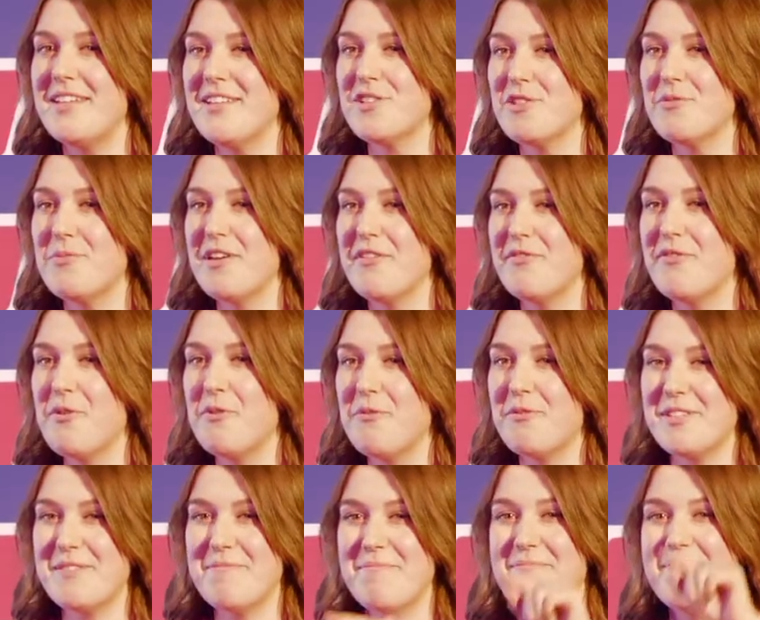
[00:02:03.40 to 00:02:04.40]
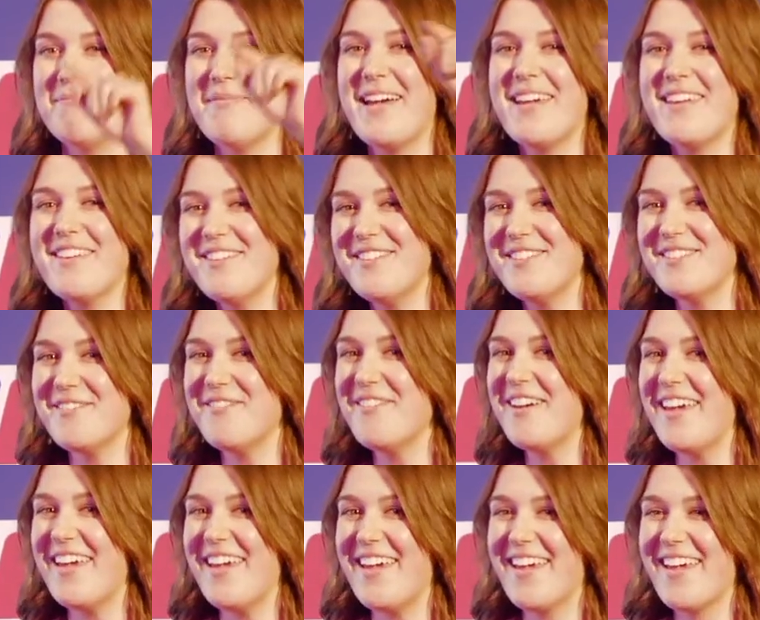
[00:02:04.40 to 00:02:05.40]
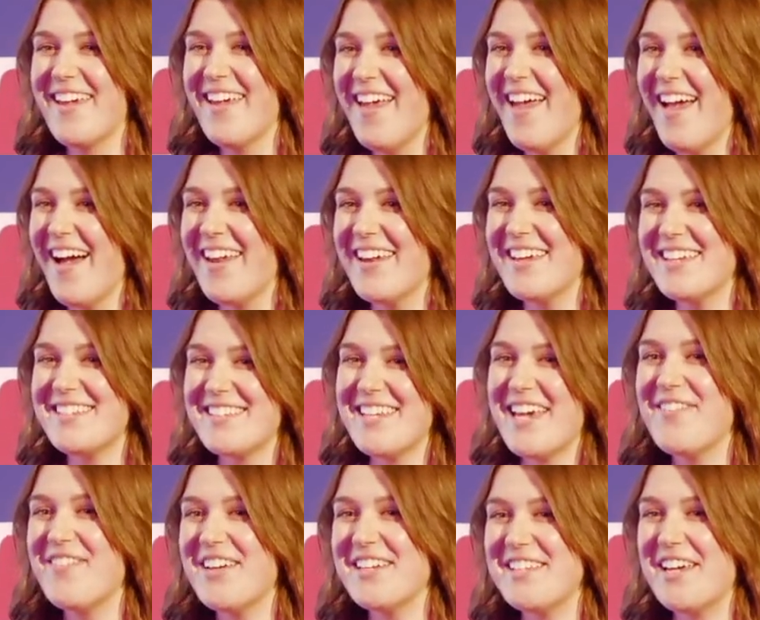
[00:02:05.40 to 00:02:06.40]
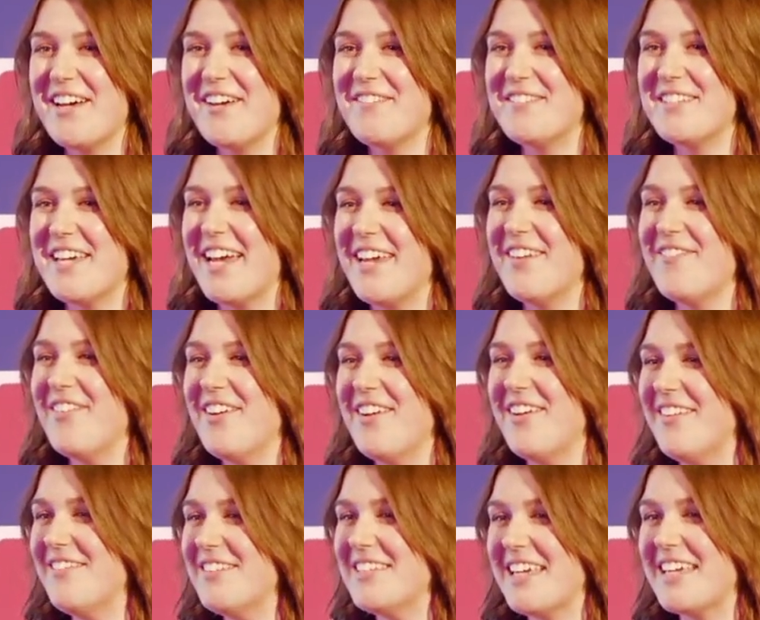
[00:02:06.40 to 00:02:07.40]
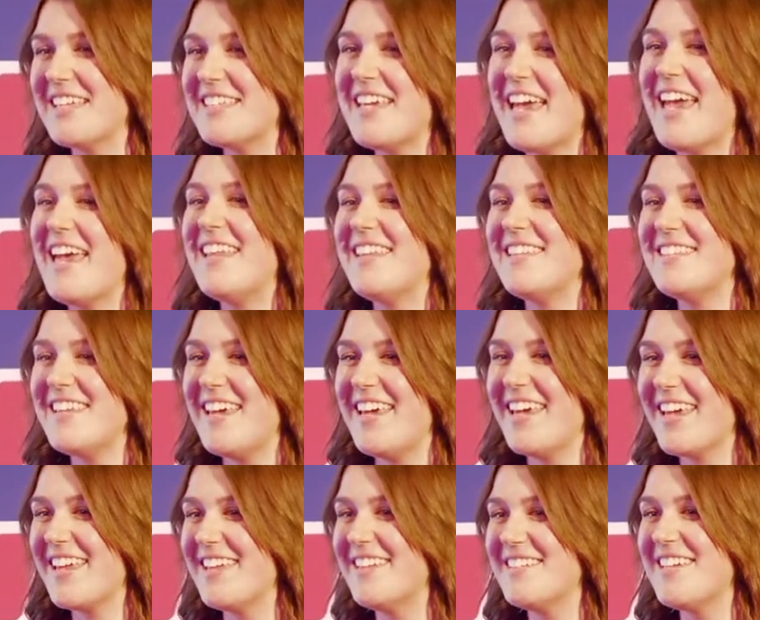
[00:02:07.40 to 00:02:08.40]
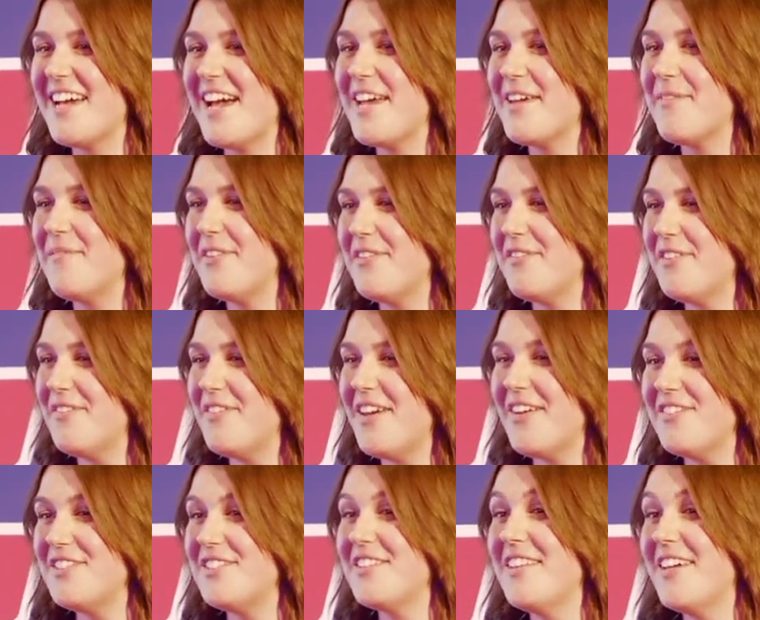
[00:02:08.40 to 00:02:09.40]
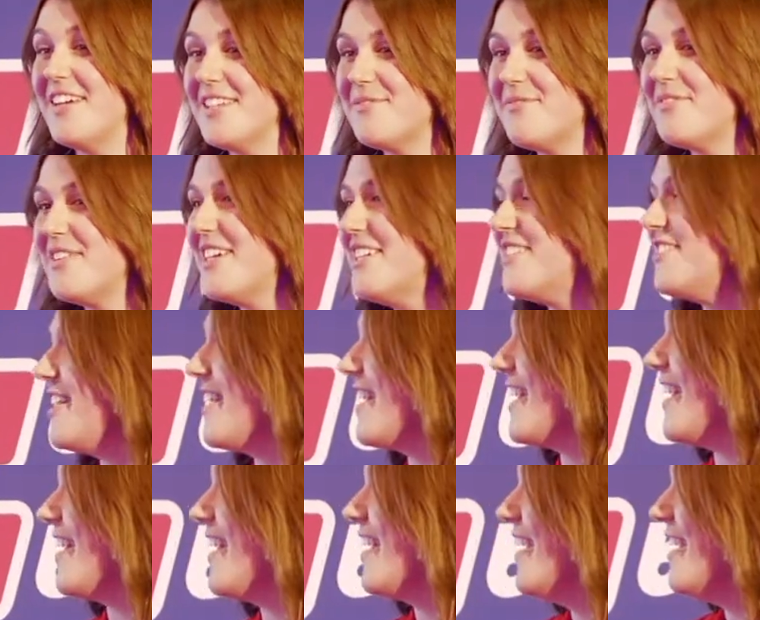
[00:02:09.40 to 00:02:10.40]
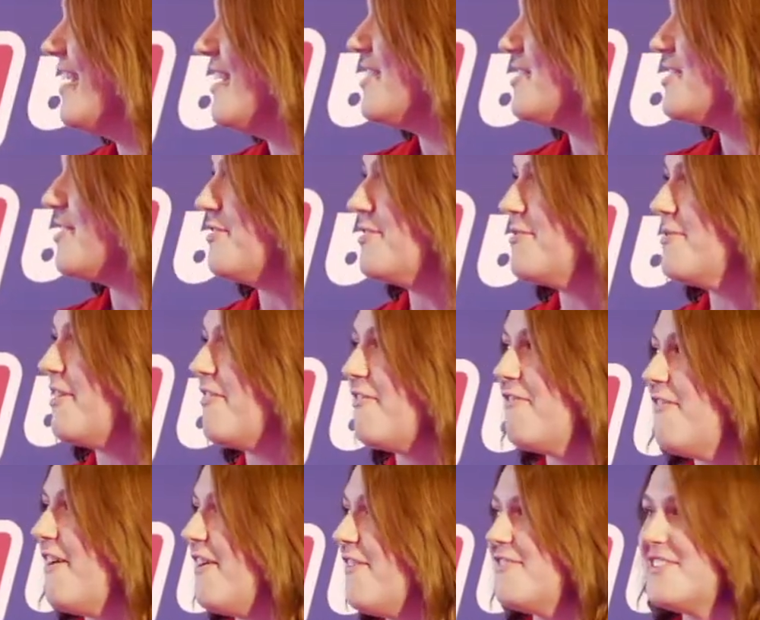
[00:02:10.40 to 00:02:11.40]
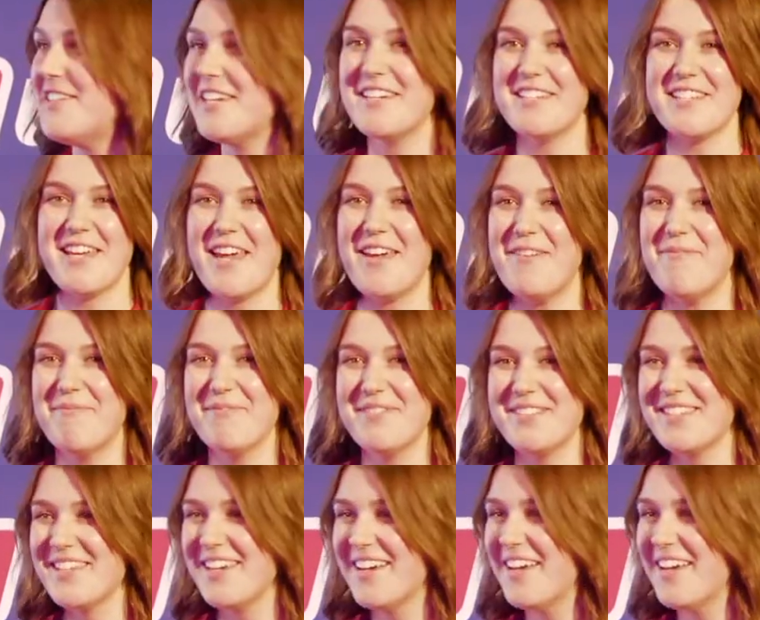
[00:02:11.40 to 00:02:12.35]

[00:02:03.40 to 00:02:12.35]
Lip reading: so my phone was miles away, and I set my self-timer, and it was like a 10-second time, and if you've ever done that, it's pretty tricky. So it was about 50 attempts.